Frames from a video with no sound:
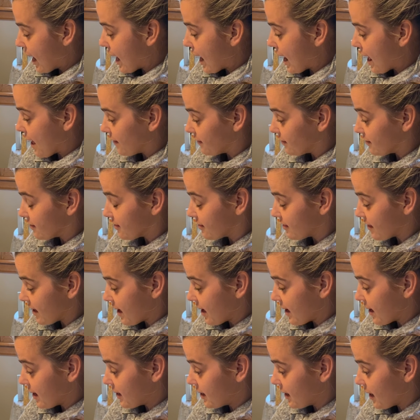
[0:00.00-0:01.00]
And
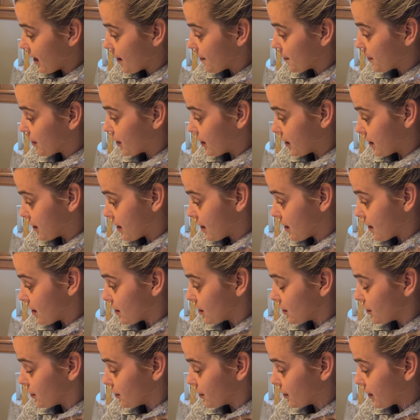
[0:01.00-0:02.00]
then I'm going to
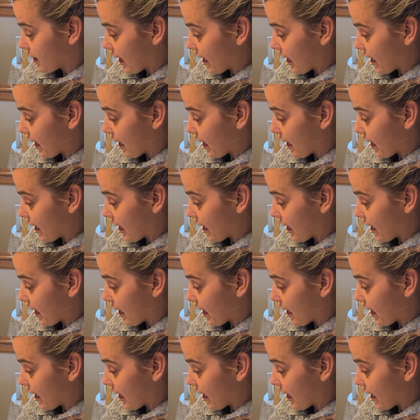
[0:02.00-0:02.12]
look